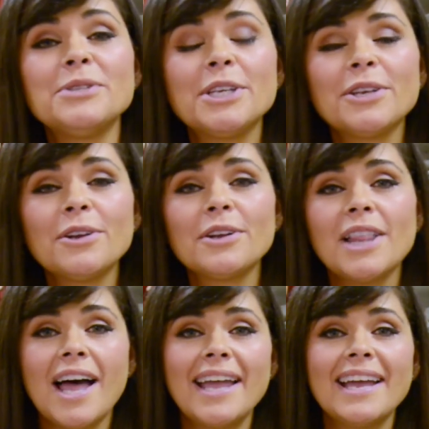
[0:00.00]
particular
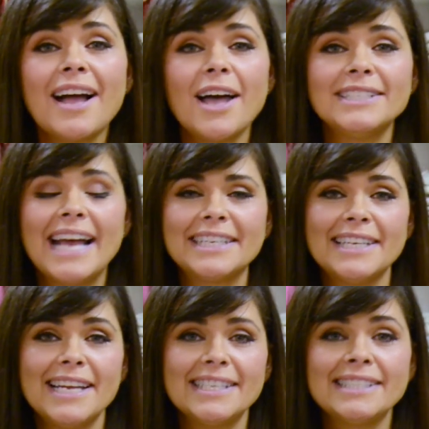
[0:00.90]
client
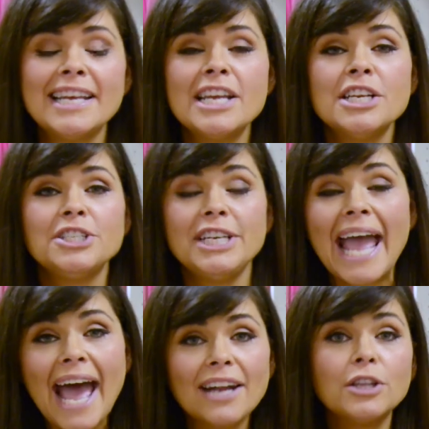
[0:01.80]
contacted us, she
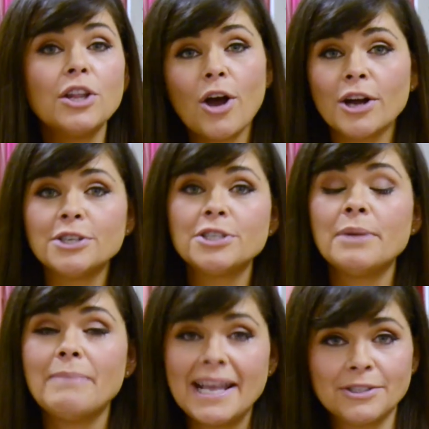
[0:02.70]
had a large
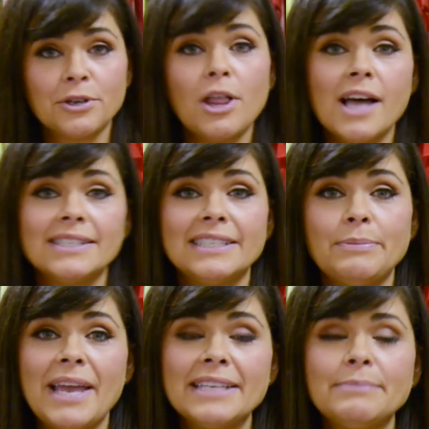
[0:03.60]
master closet
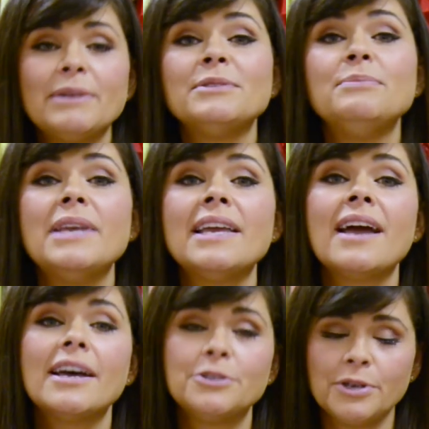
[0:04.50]
space, but it was being
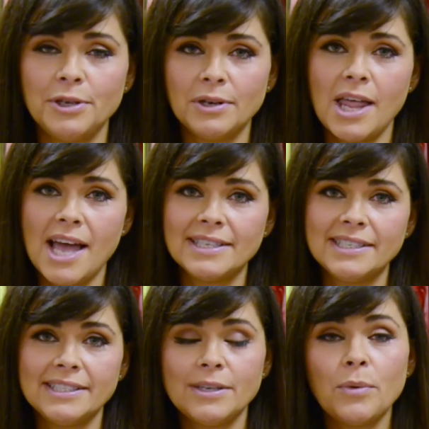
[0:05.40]

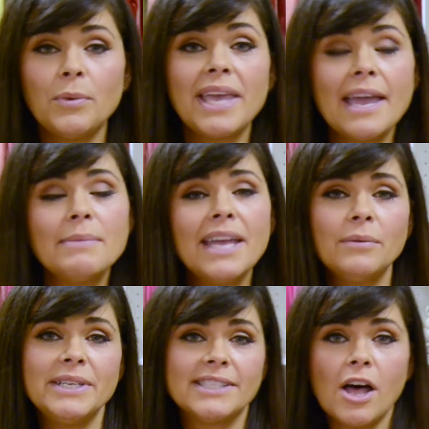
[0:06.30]
underutilized. So when we came
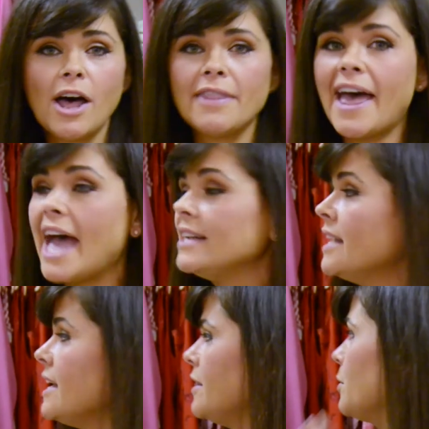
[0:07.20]
in, we saw that
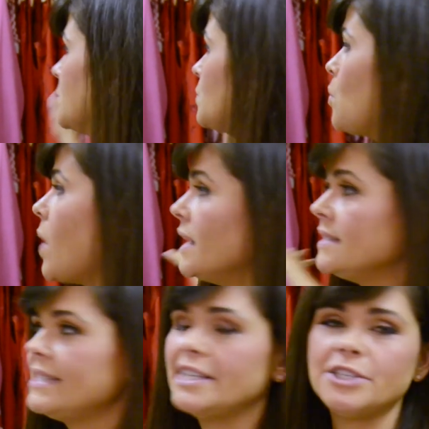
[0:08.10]
there was one
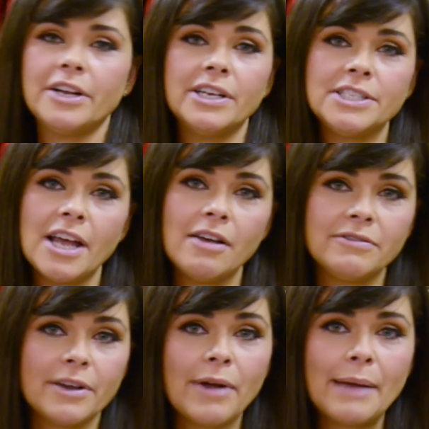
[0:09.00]
stationary
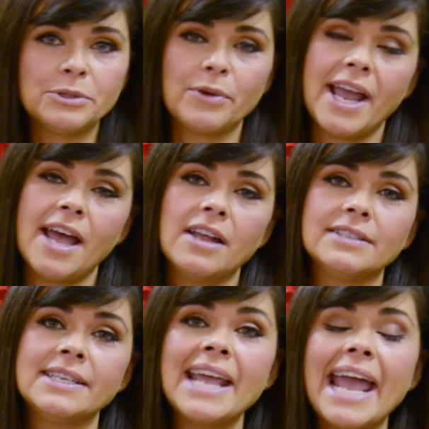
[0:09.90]
shelf that wrapped
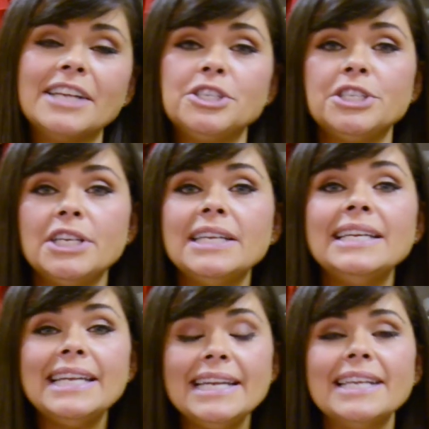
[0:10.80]
around, and she
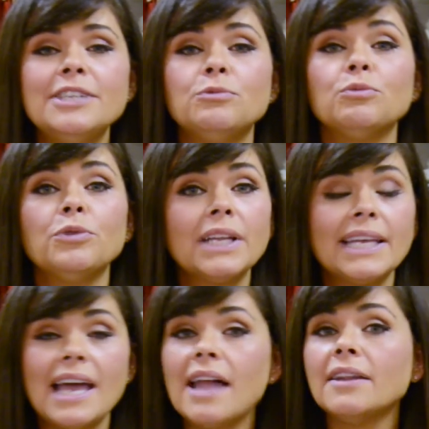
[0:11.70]
needed
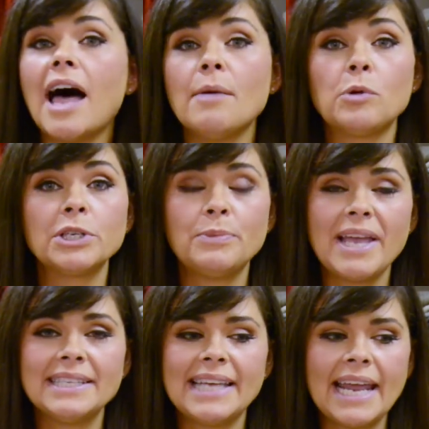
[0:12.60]
really a lot more
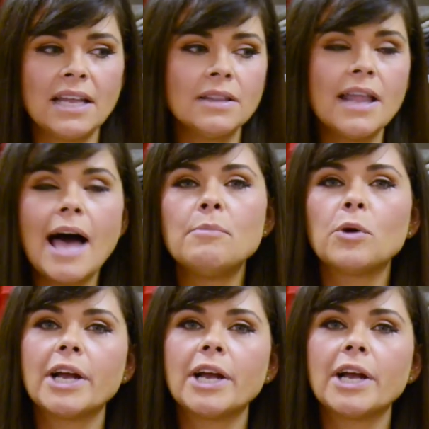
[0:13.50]
space and a lot more